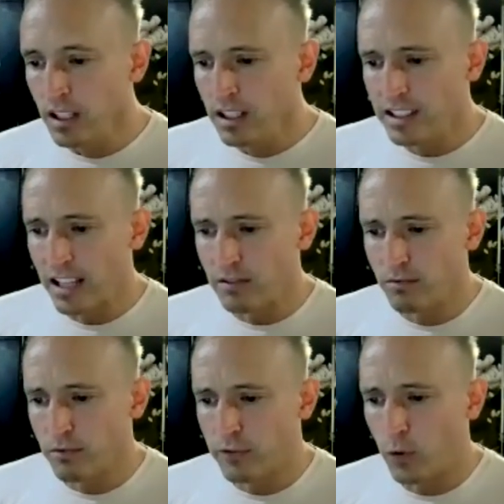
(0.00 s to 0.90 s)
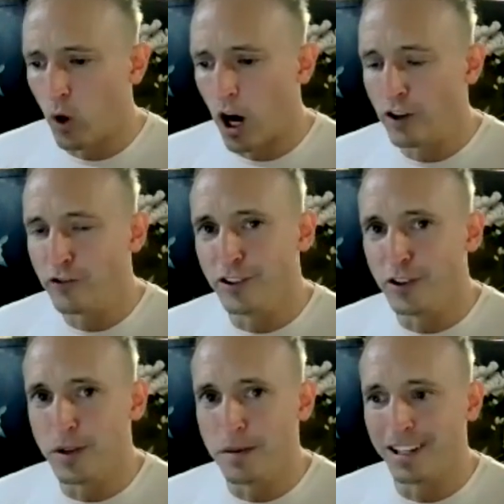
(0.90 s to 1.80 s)
get 400
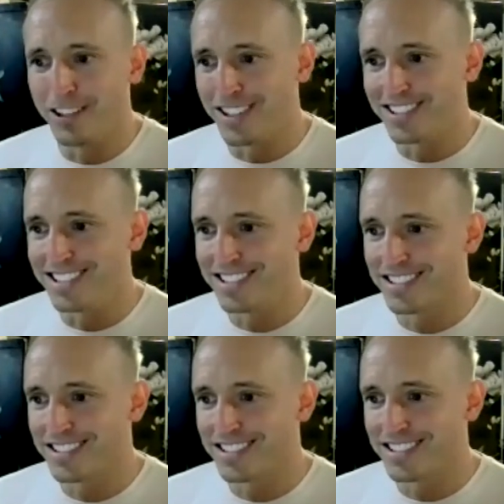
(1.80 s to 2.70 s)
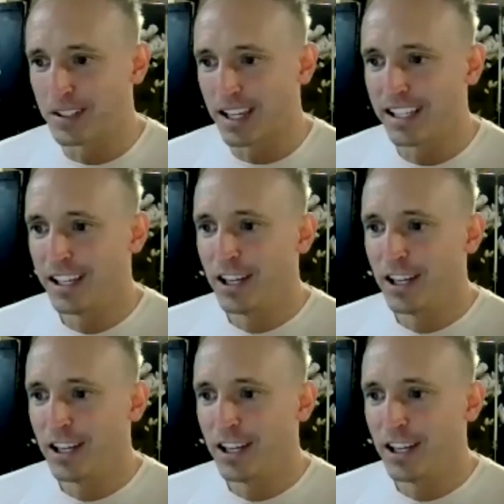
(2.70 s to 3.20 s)
new email addresses, okay,